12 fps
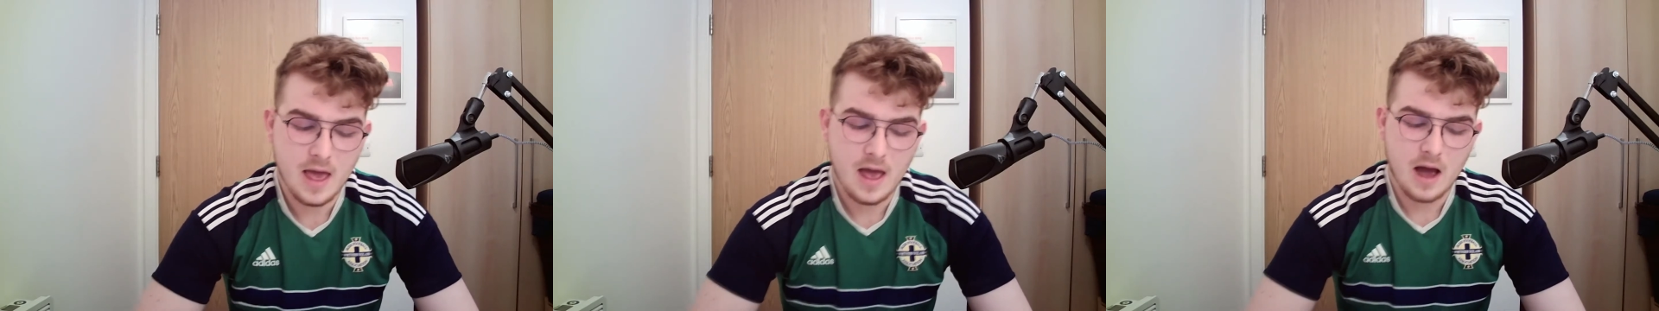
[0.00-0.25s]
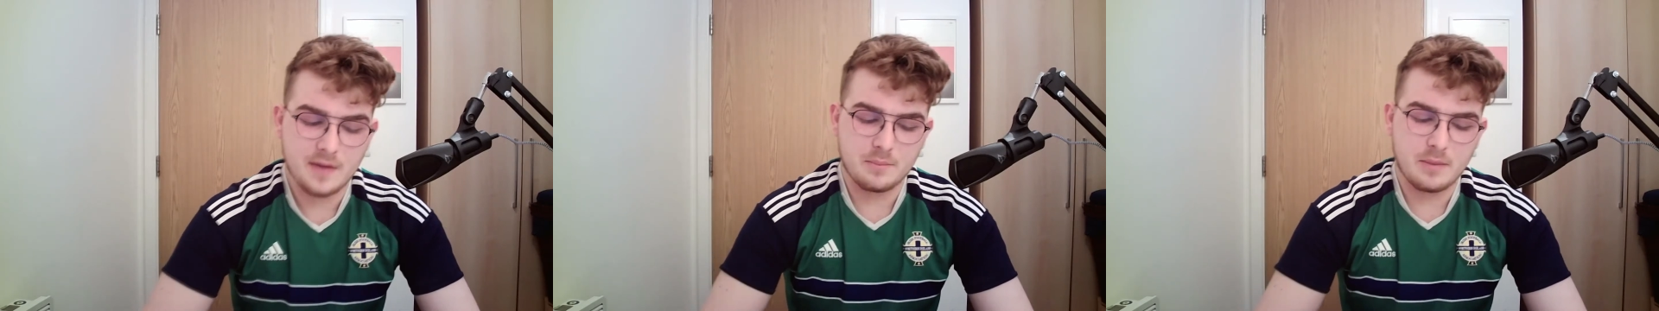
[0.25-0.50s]

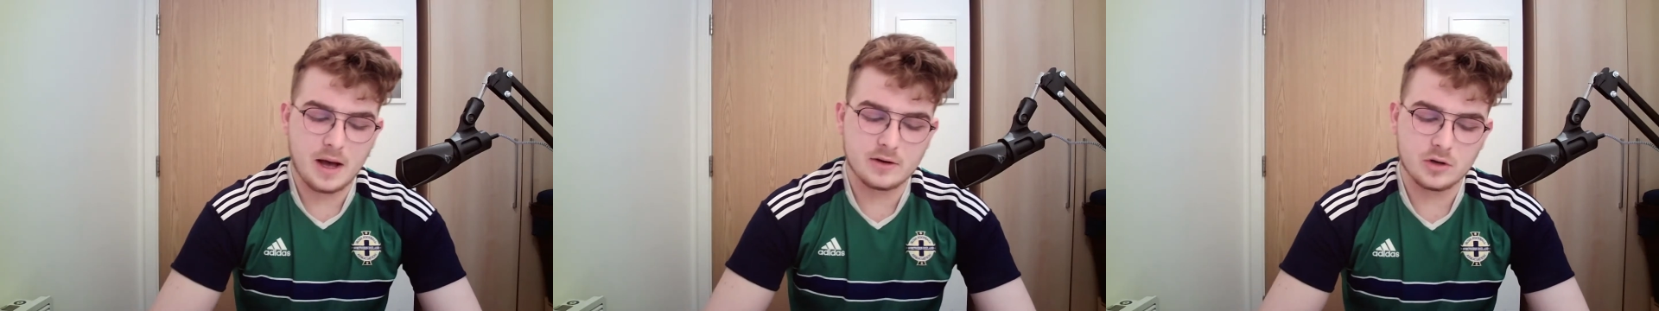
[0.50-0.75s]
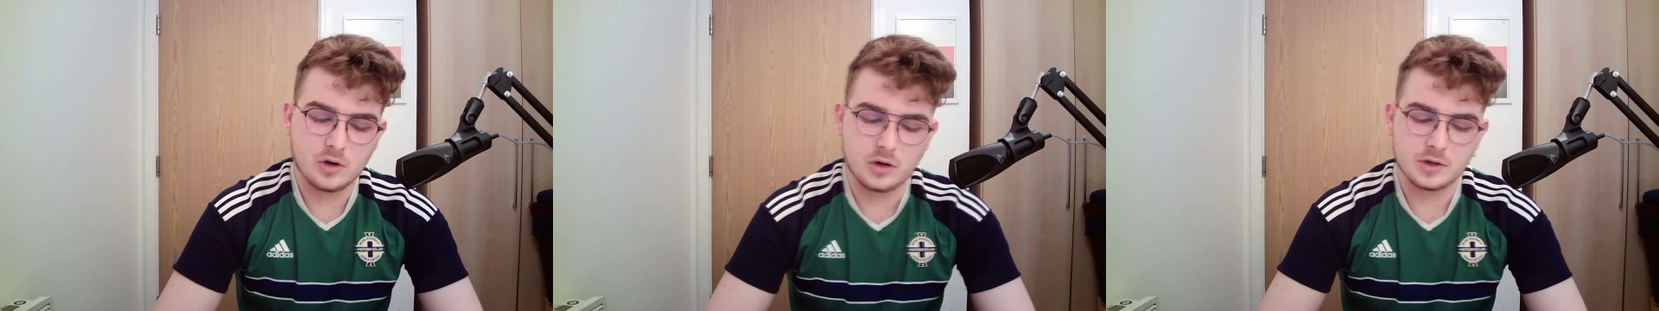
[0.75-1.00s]
And then Patrick
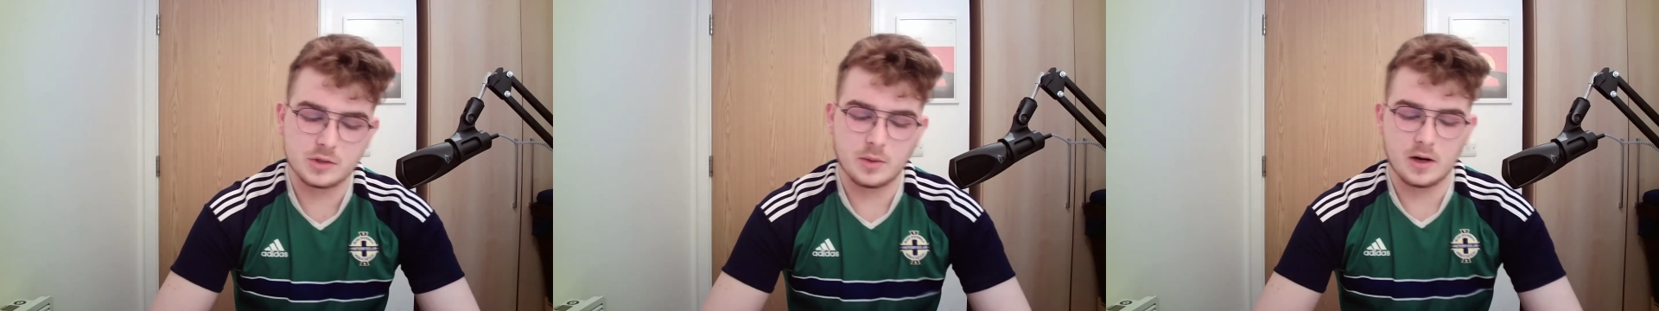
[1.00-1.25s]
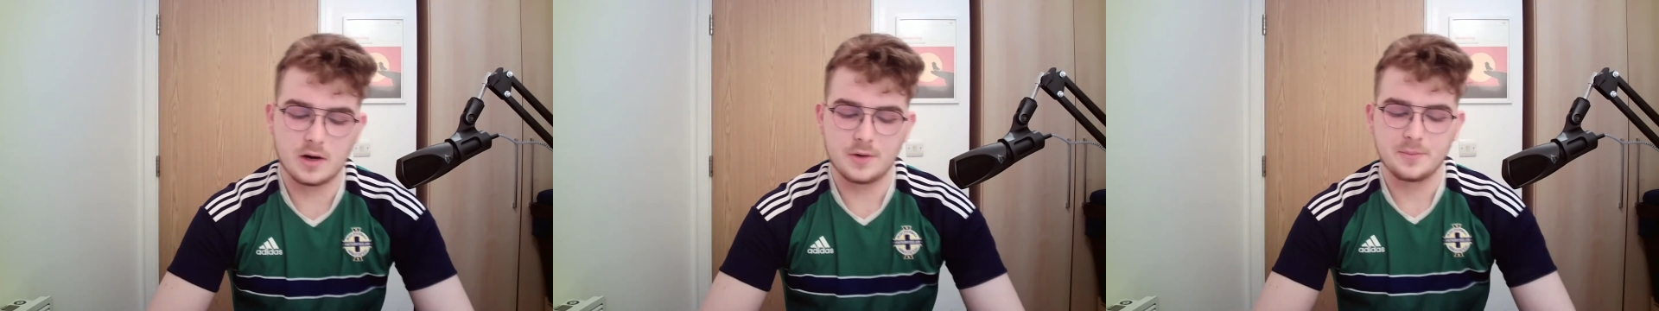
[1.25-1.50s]

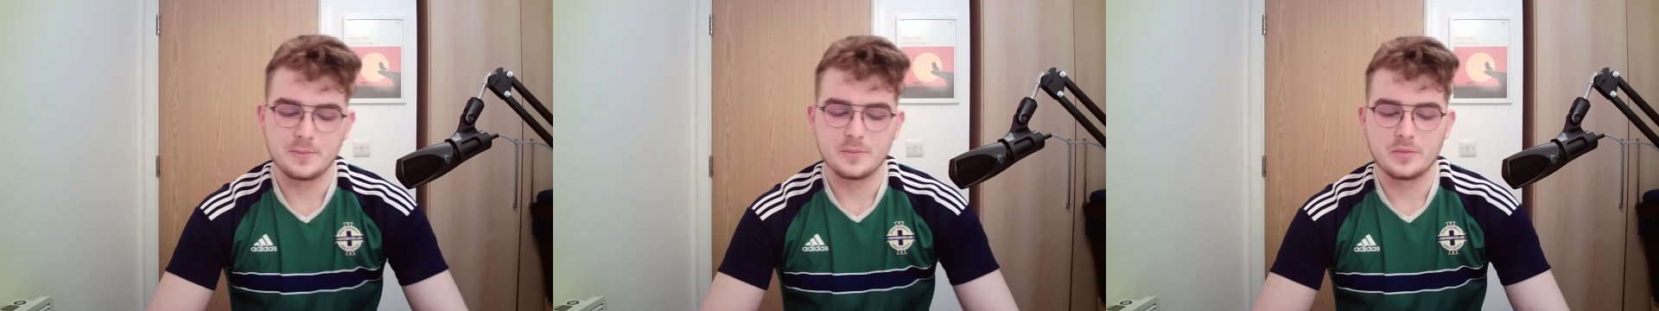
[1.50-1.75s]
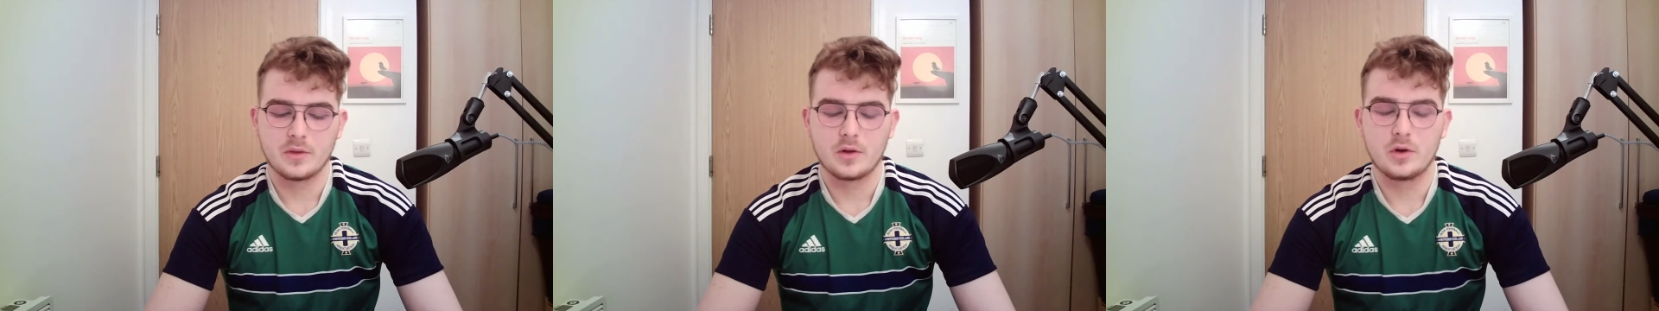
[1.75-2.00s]
Oniswar
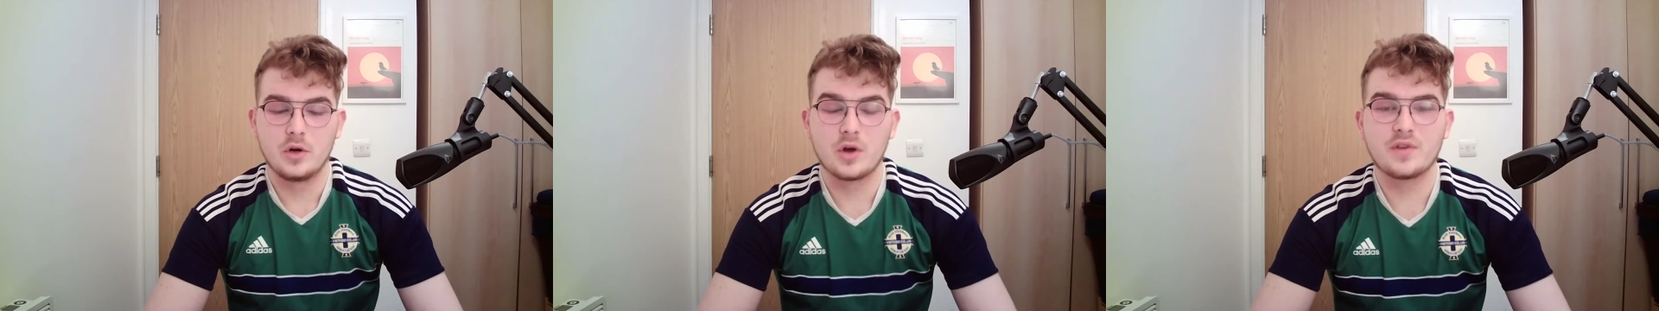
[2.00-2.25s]
looked